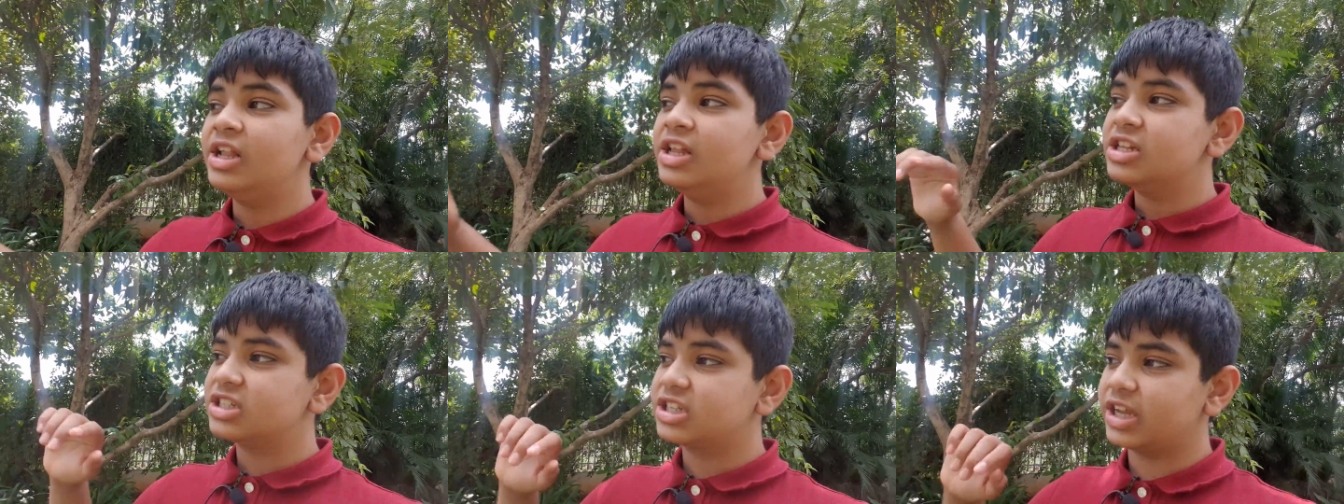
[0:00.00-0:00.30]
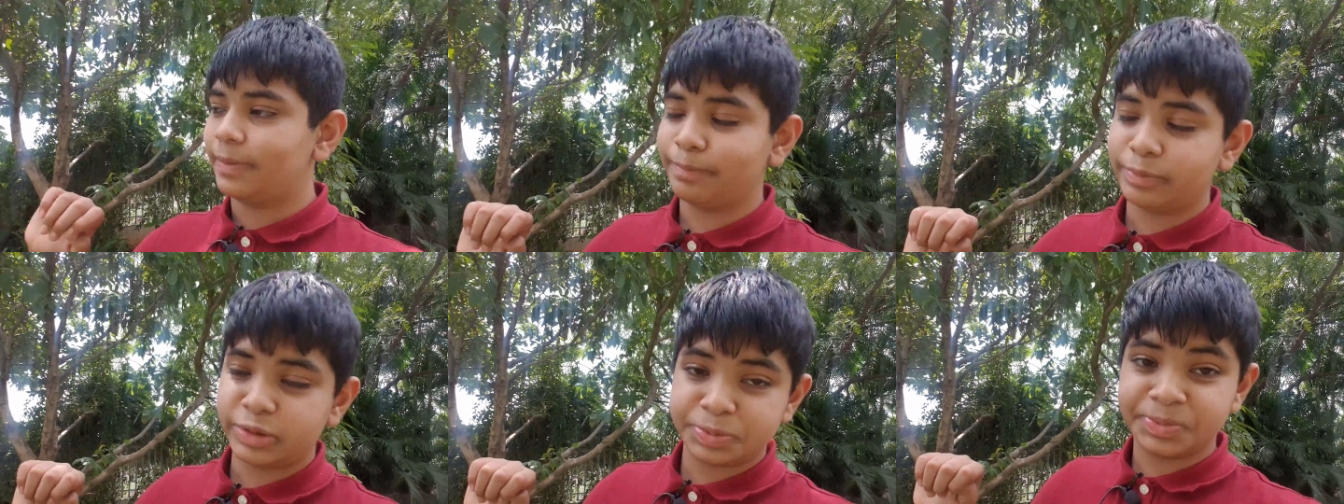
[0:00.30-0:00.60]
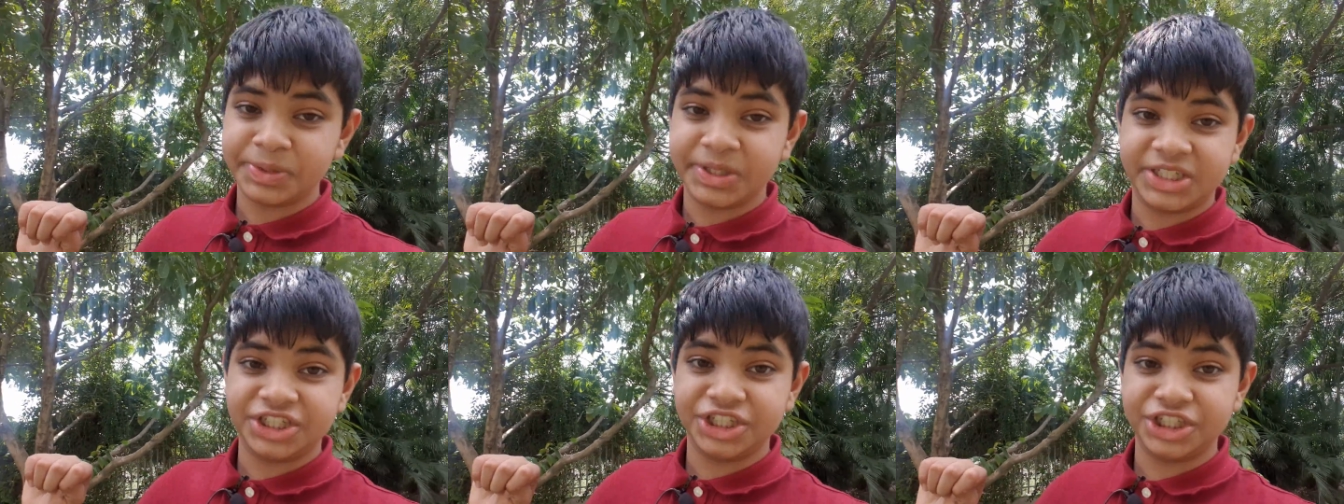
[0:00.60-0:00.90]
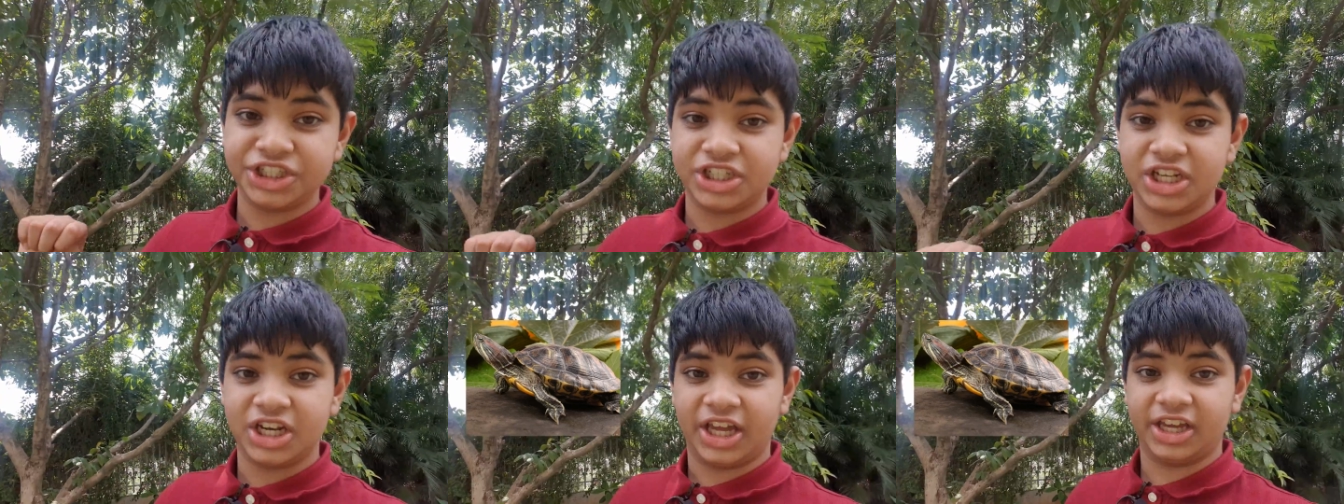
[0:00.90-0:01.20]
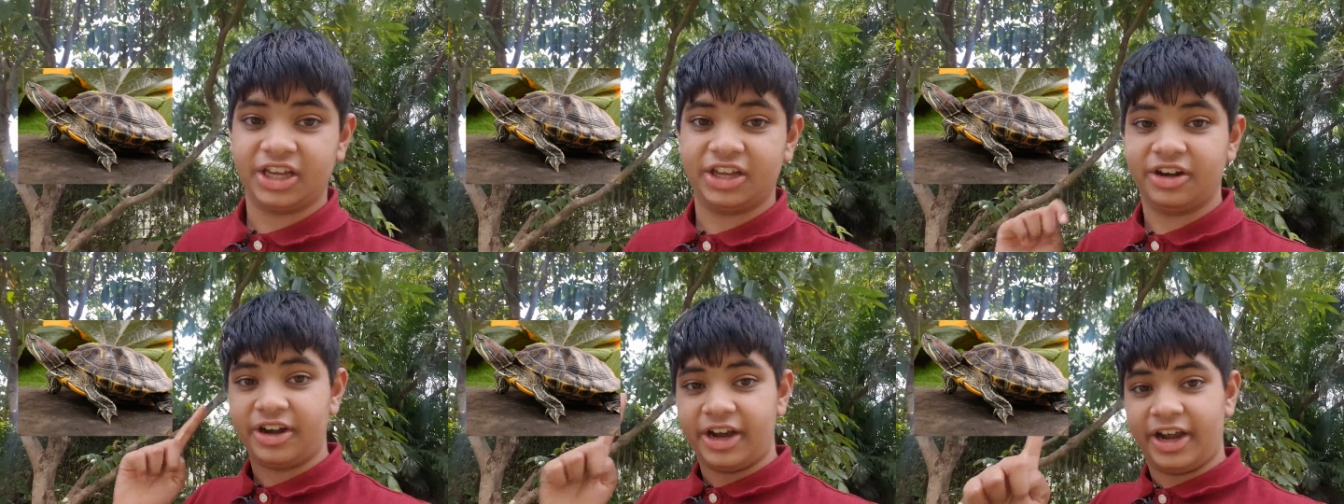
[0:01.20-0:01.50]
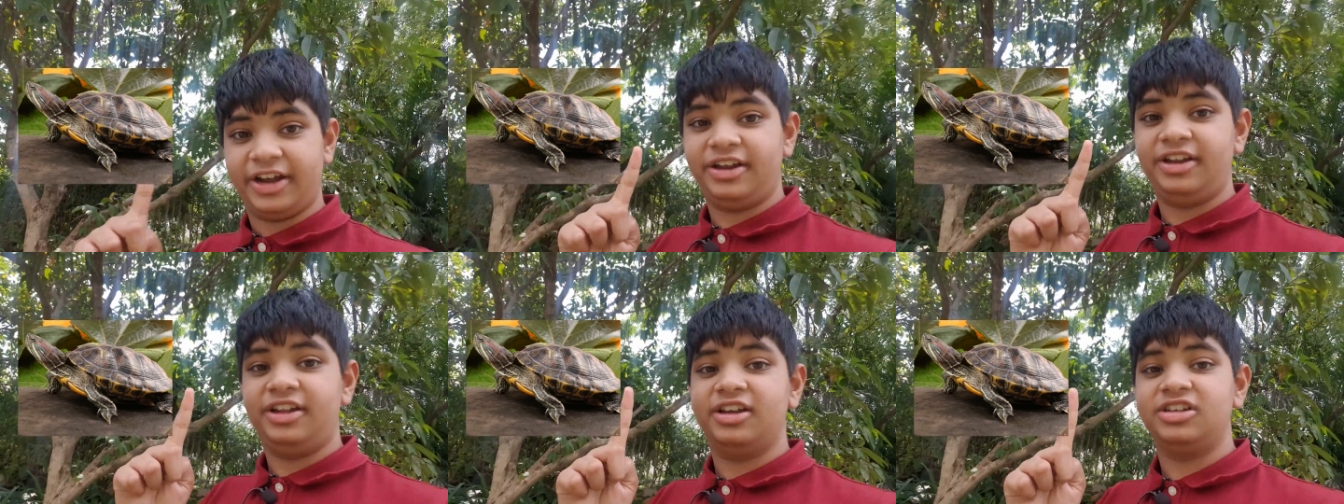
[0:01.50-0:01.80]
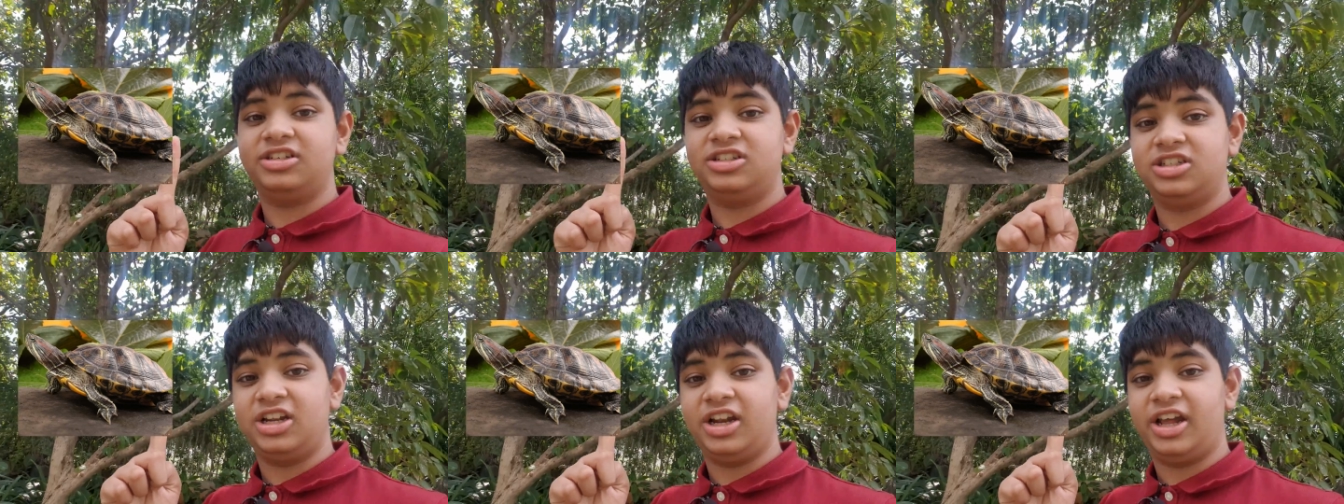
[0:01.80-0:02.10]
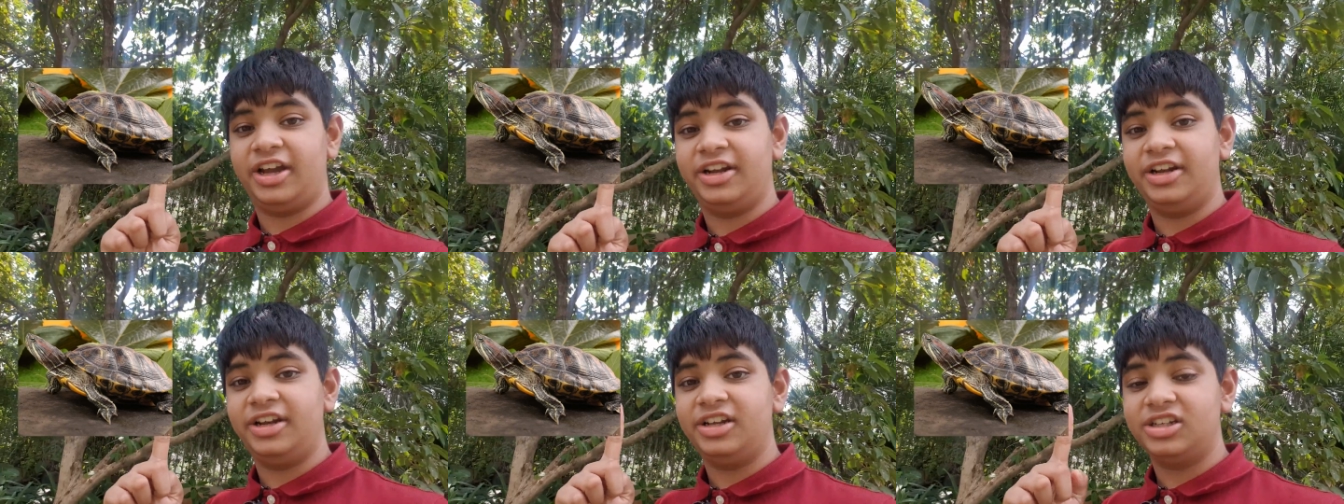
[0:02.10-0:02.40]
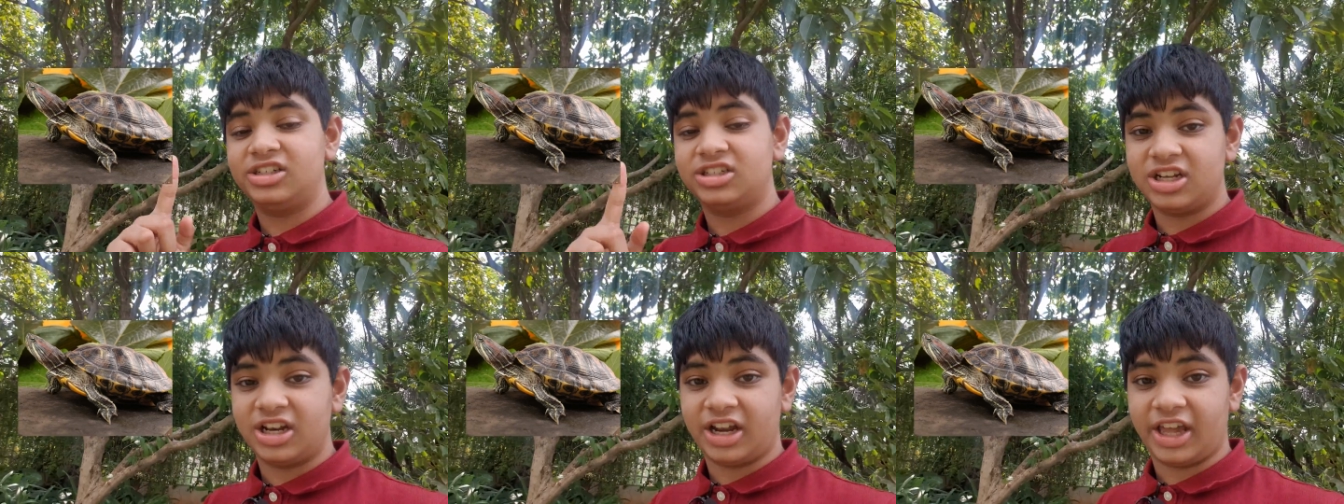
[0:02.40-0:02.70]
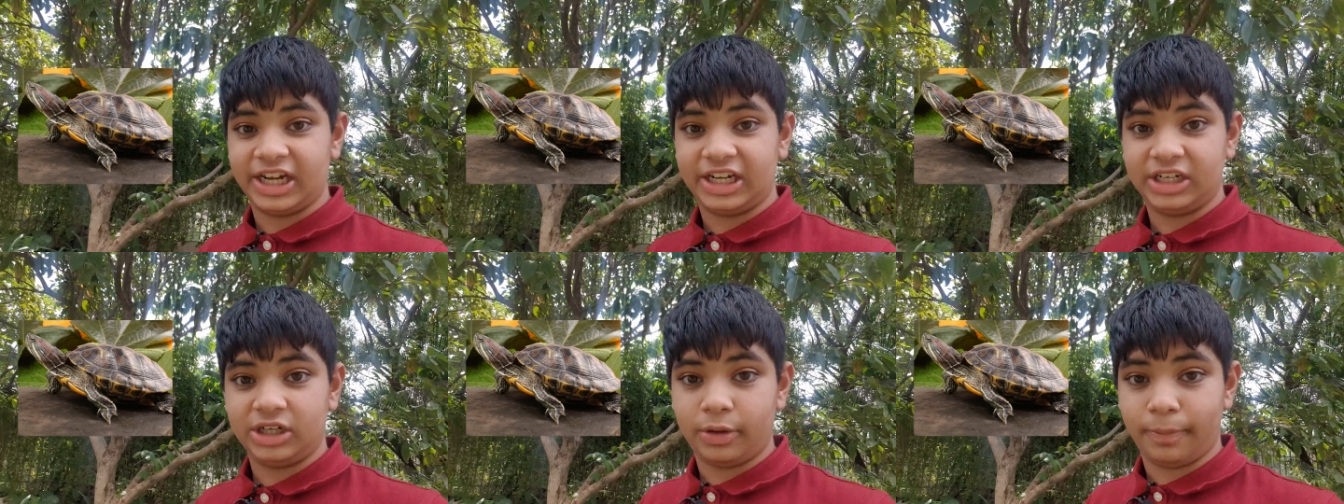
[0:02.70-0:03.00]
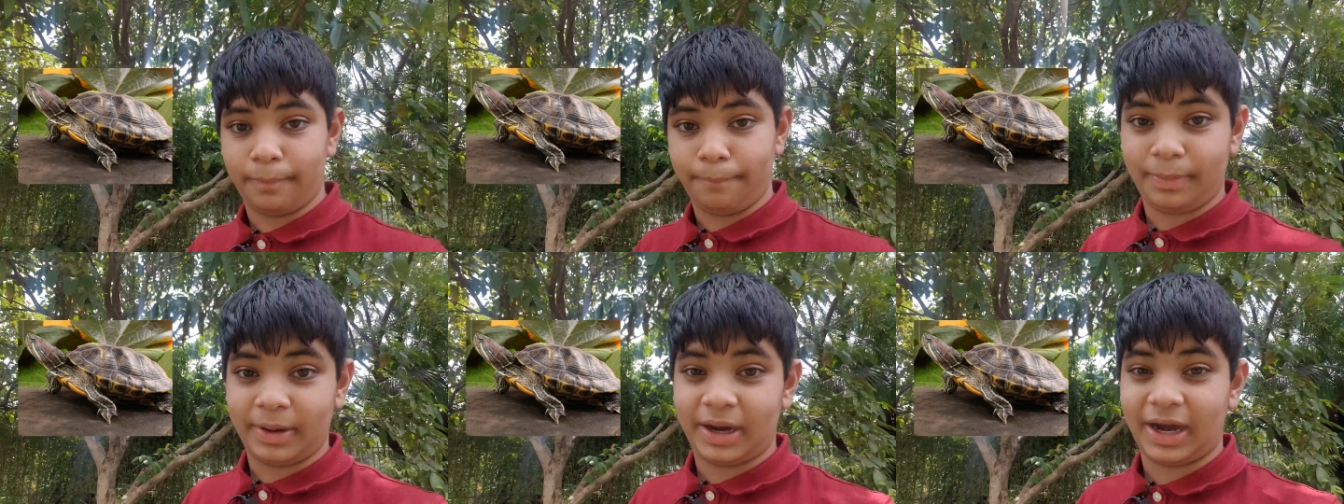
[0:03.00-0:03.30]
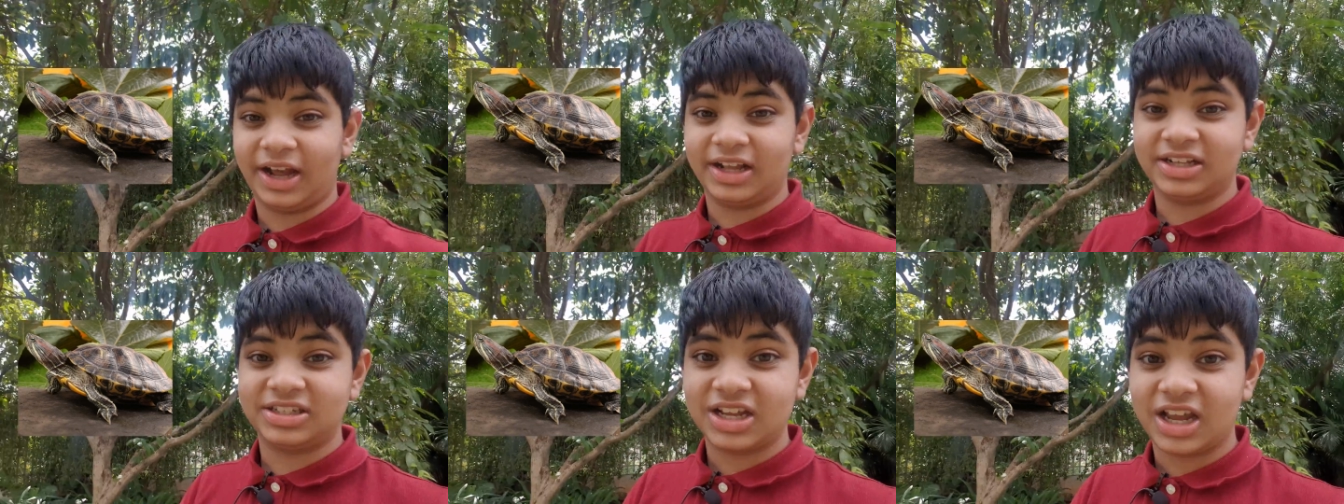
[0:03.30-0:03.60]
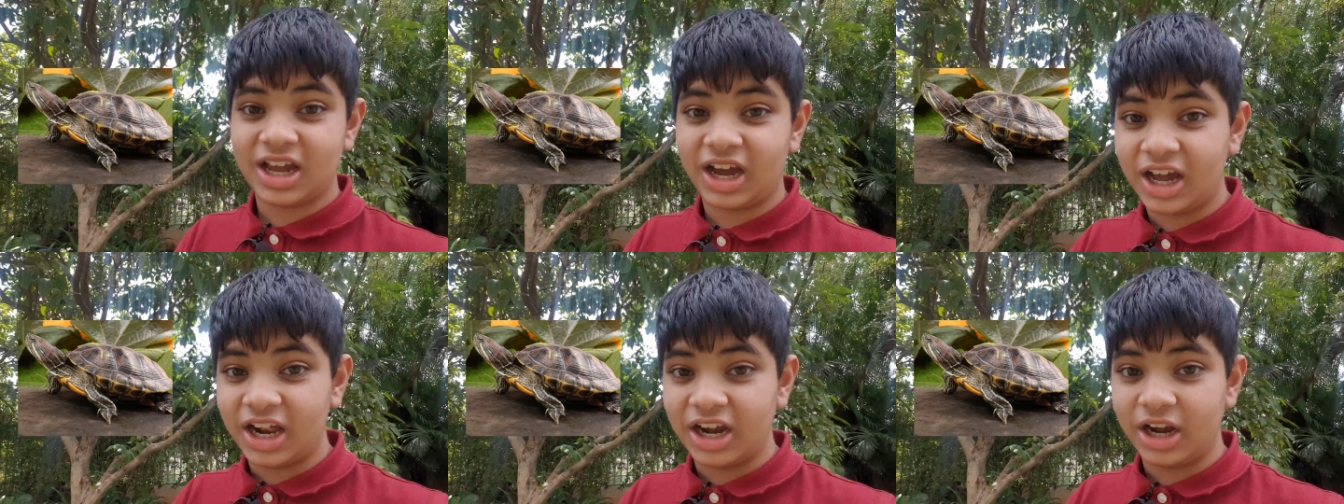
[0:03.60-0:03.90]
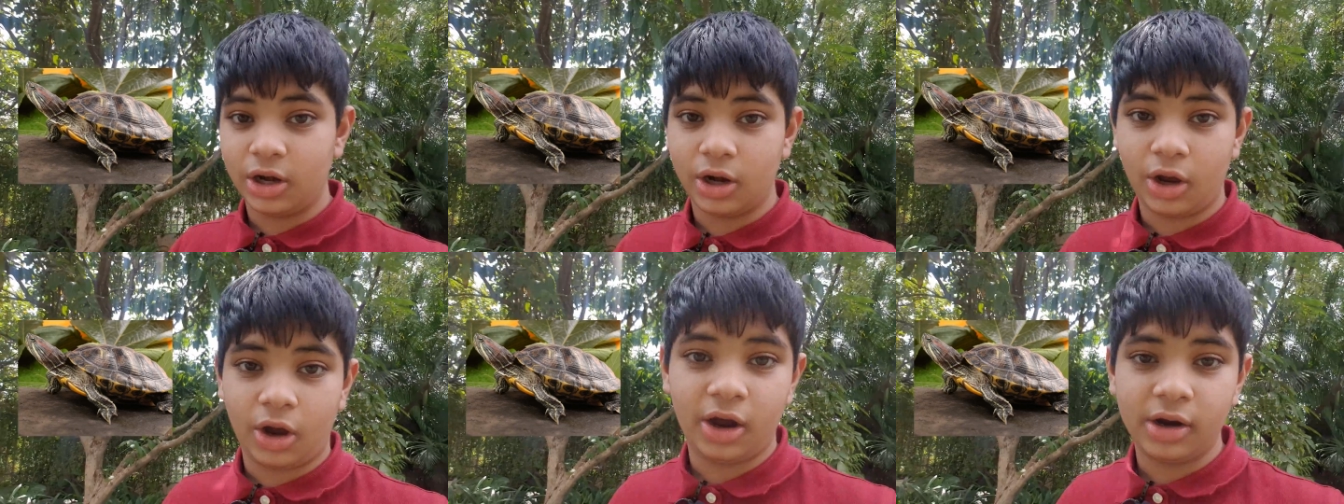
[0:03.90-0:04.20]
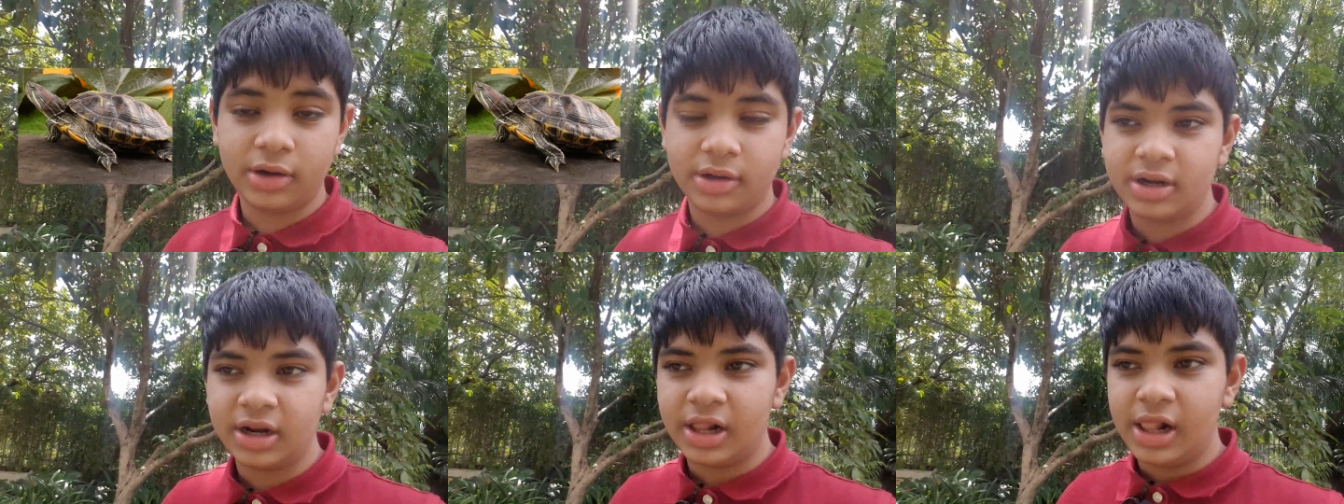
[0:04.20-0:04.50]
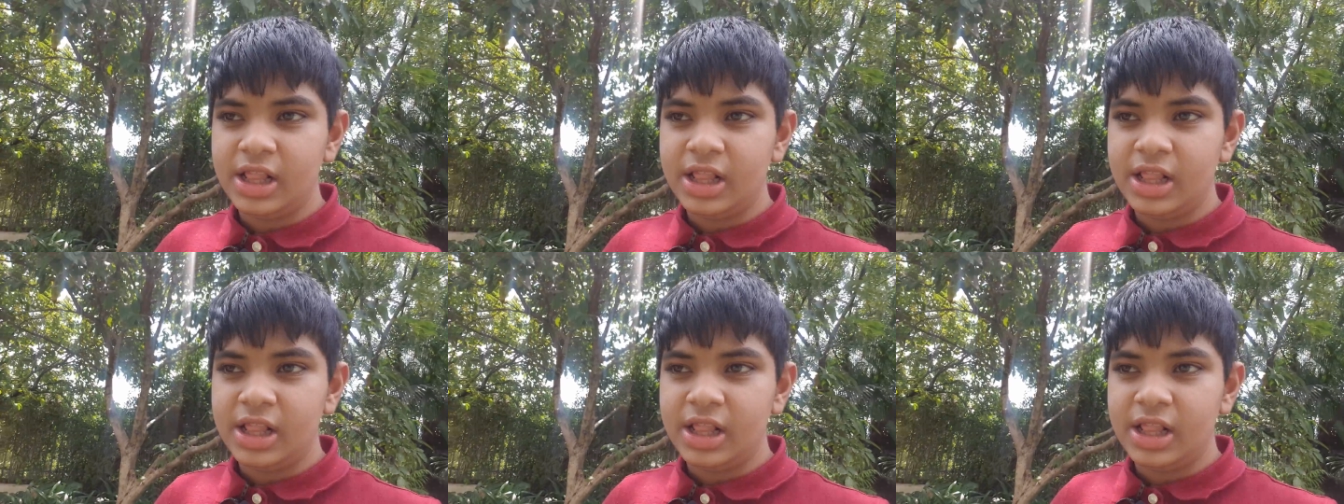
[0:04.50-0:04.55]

Some species like red-eared sliders like to bask a lot.